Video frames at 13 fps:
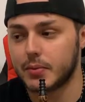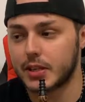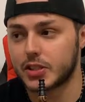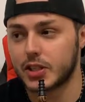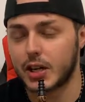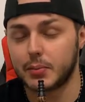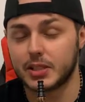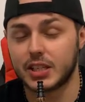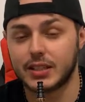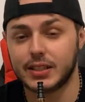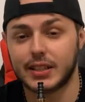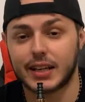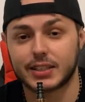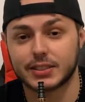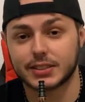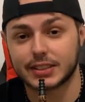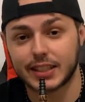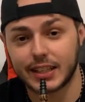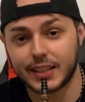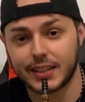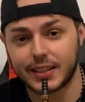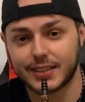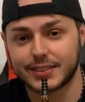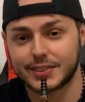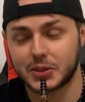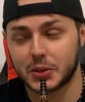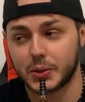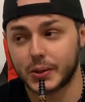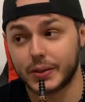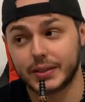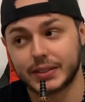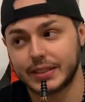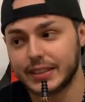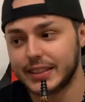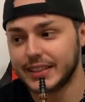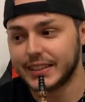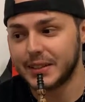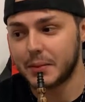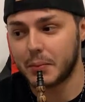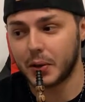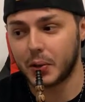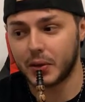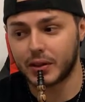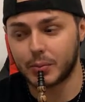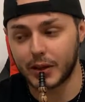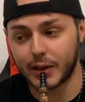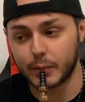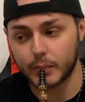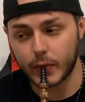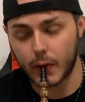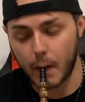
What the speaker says: I'm not sure how much heat it can actually take. So bear with me.